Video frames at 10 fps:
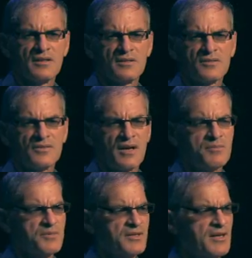It's
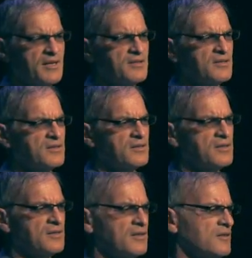fabricated.
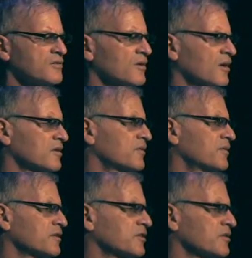It's
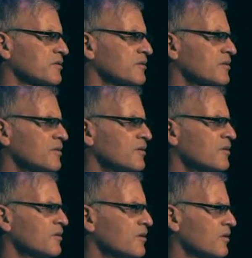artificial.
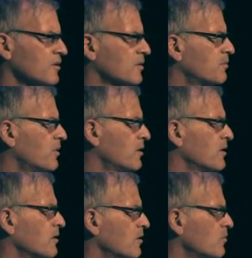Or to put it
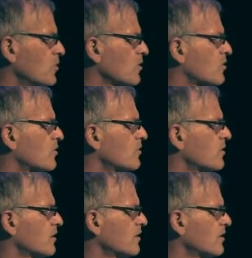a little more
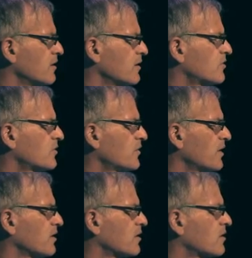crudely, it's
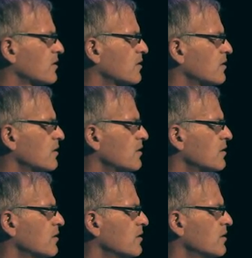fake.
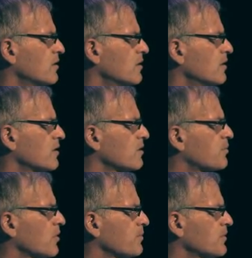And the
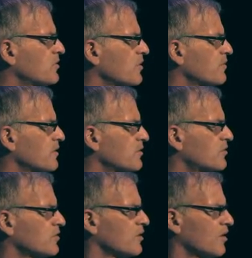purpose of
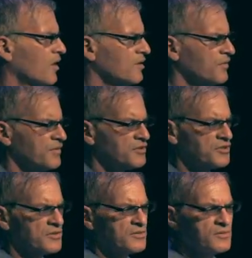this
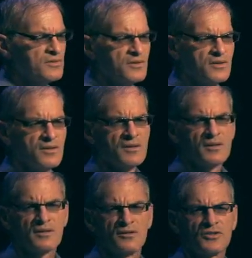artificial,
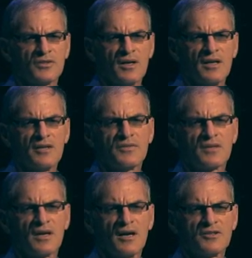
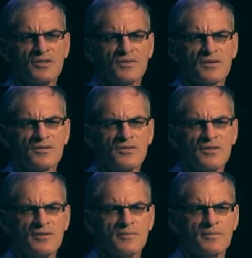contrived
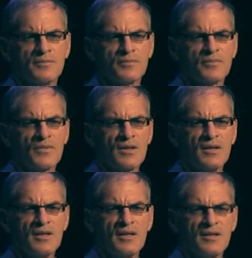controversy
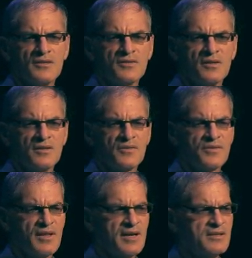is to
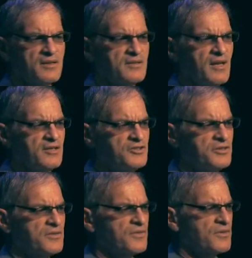deflect
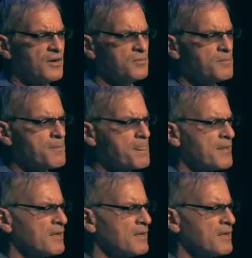attention from